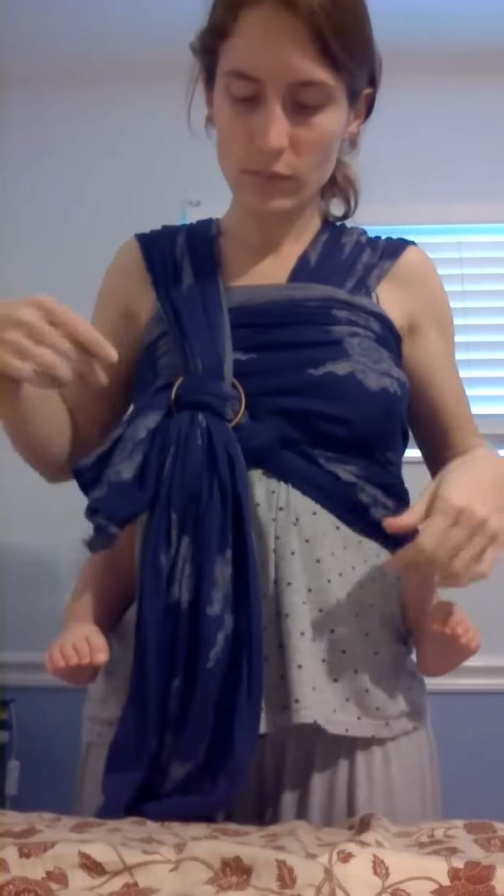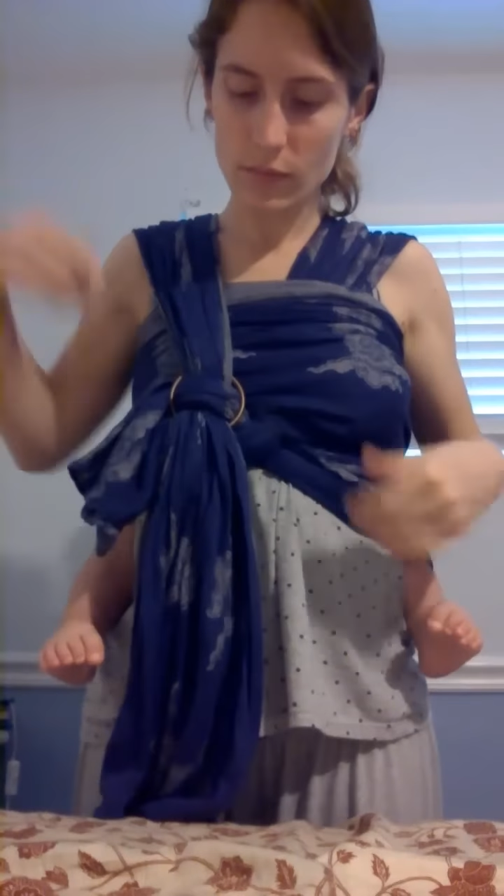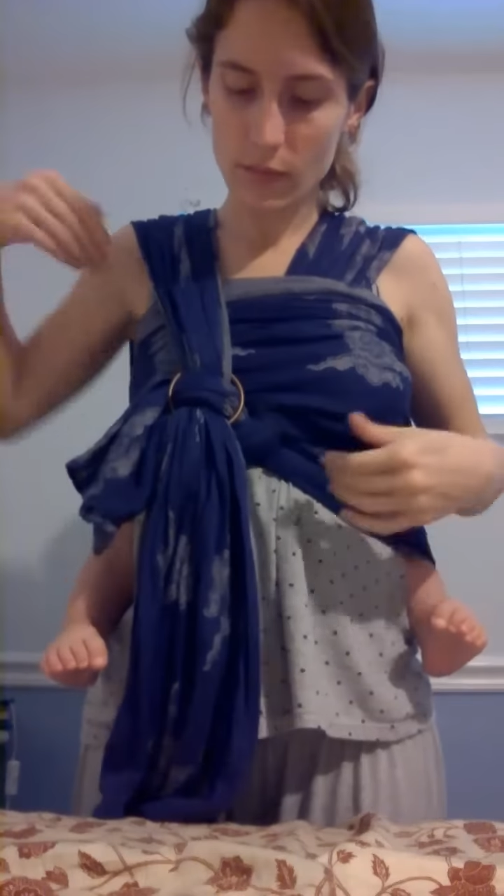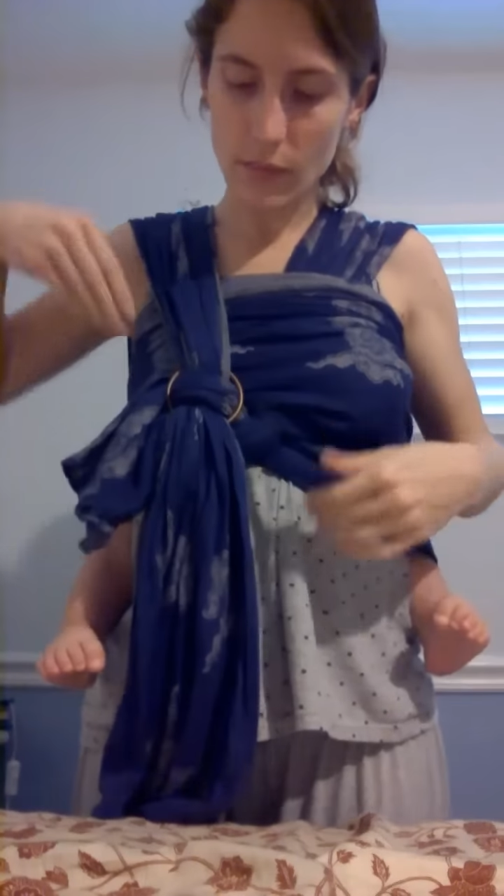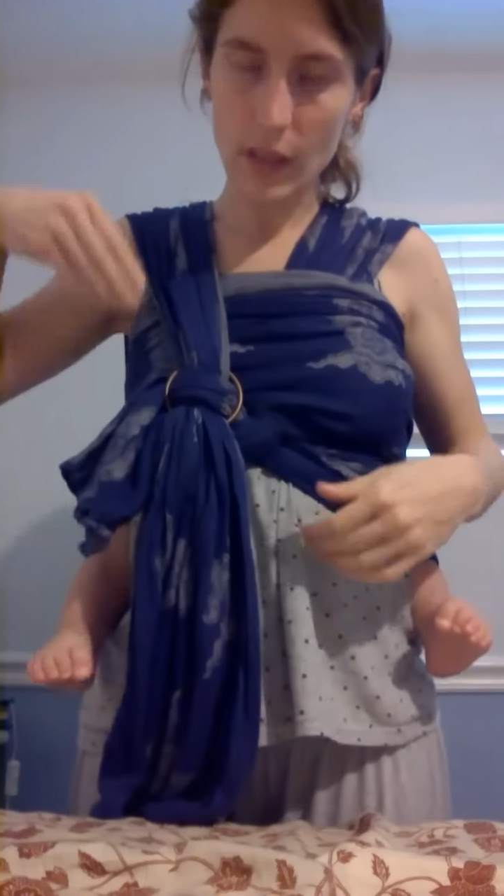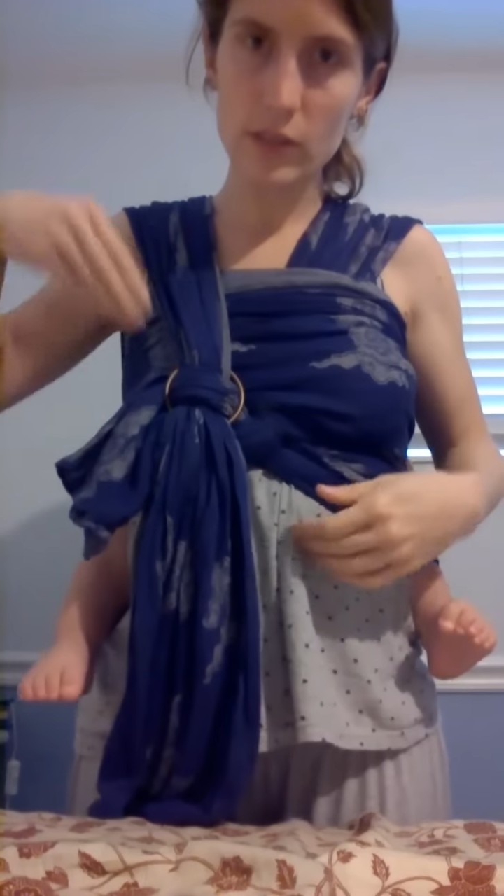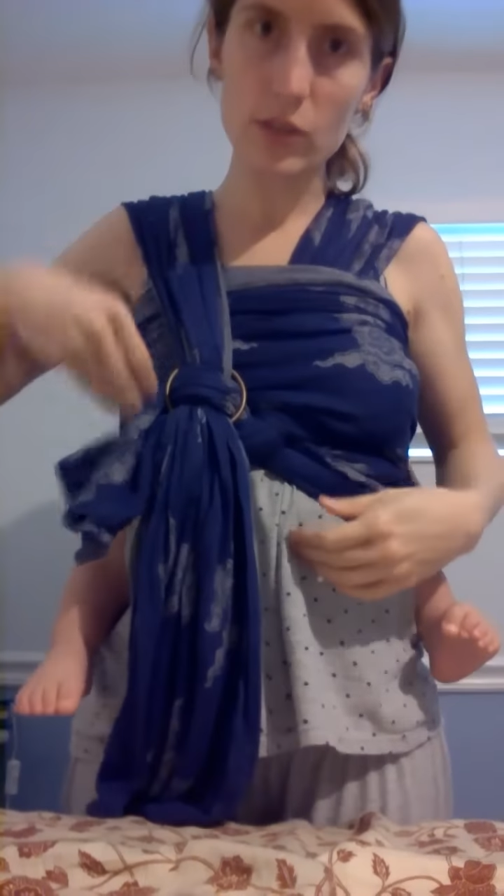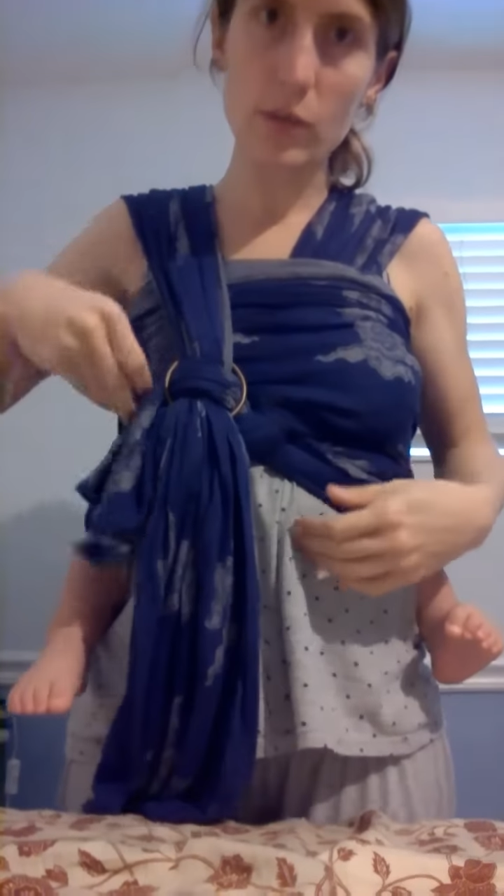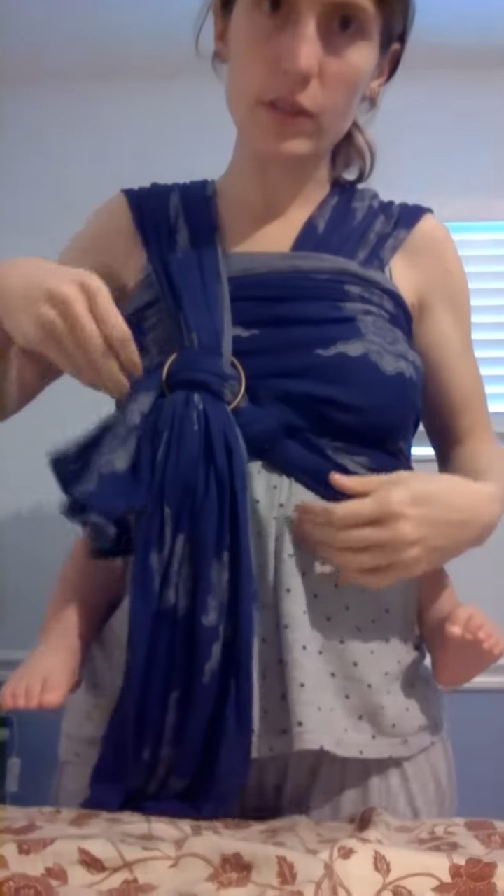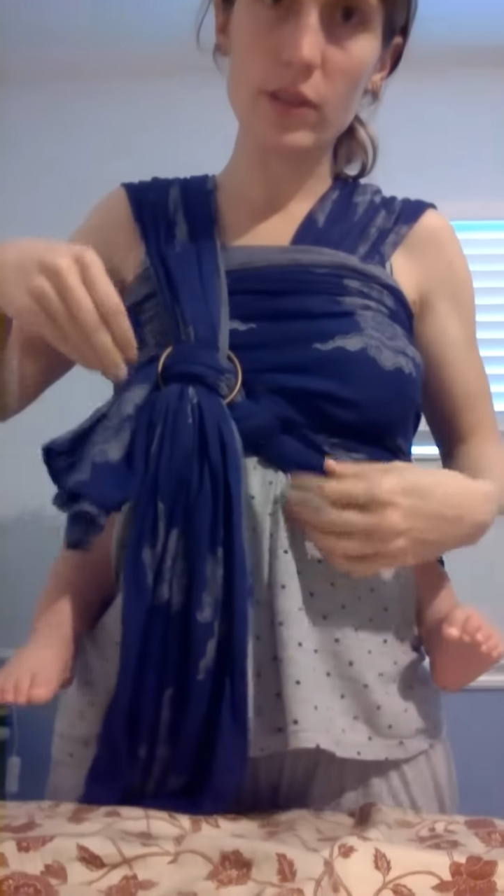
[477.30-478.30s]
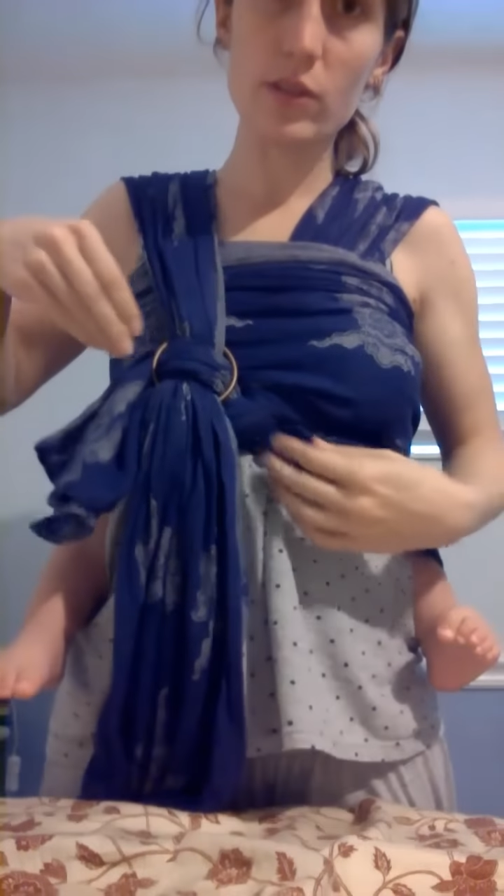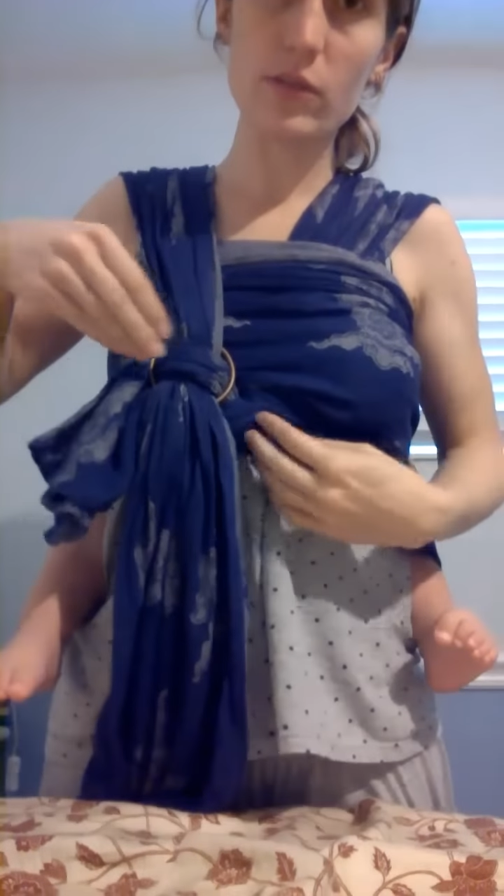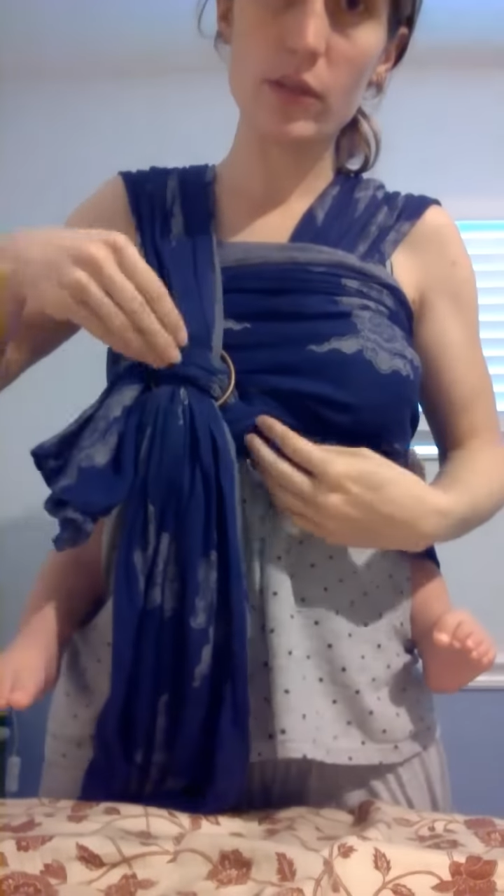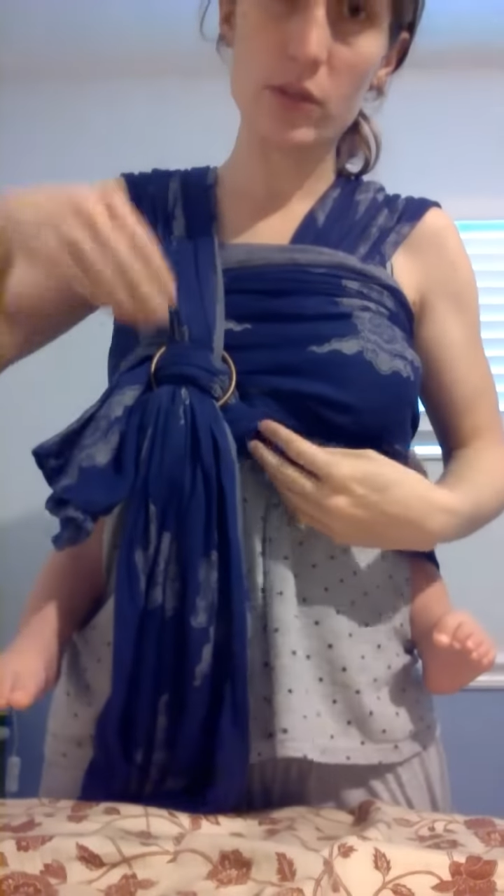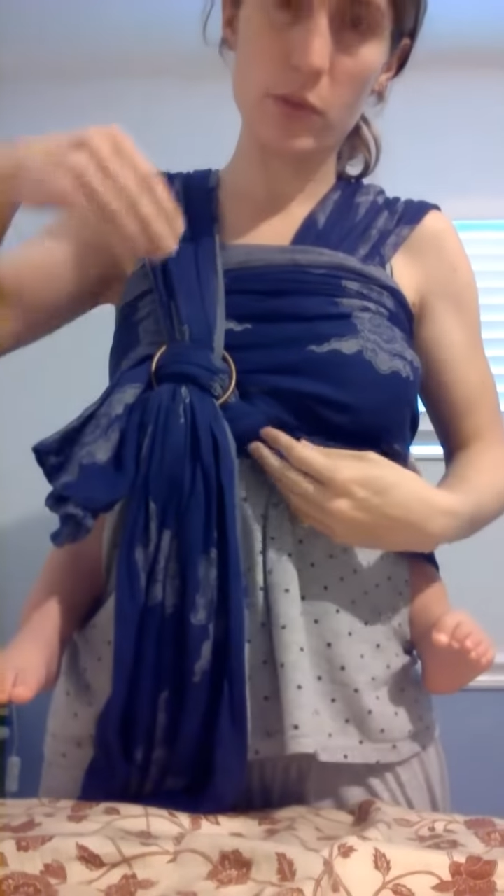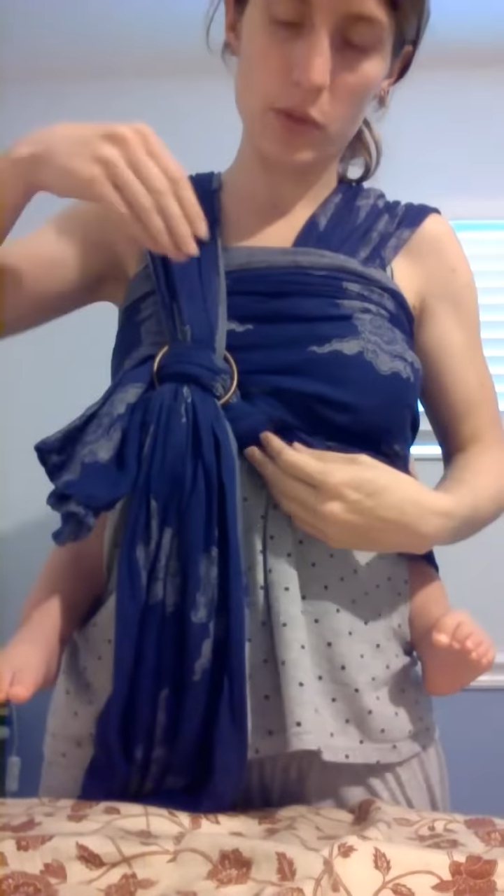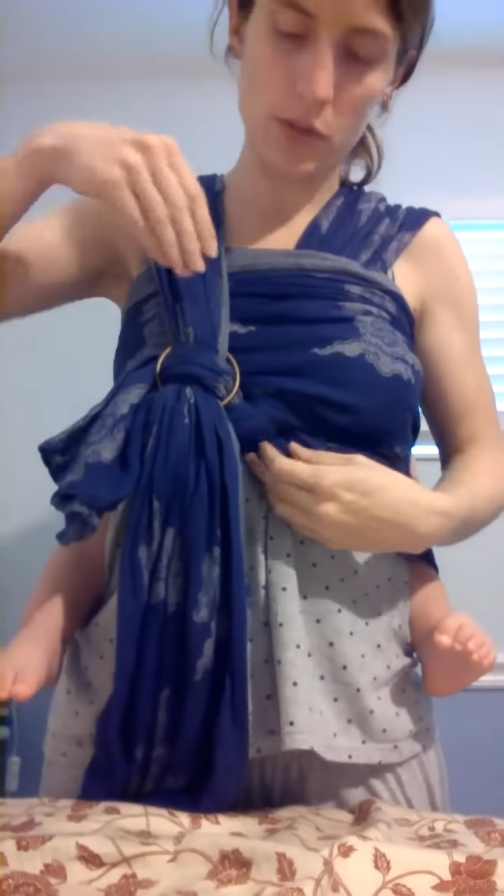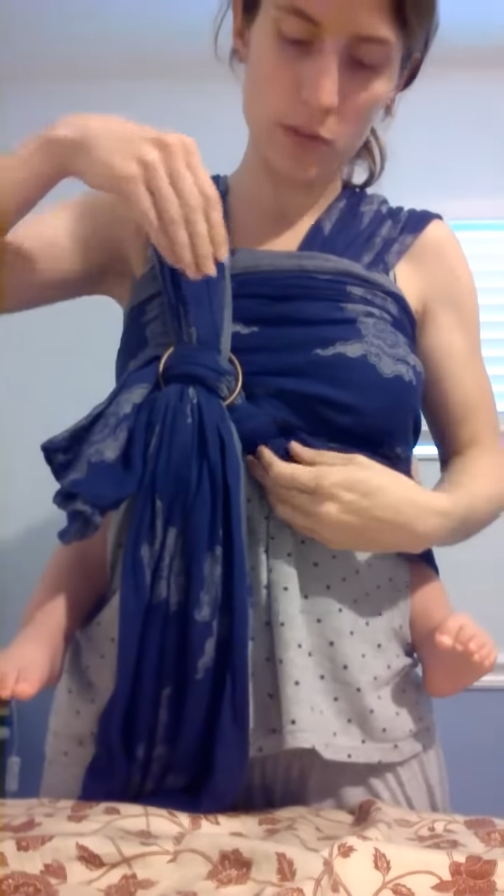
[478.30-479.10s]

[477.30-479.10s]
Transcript: So in this new version, when you reach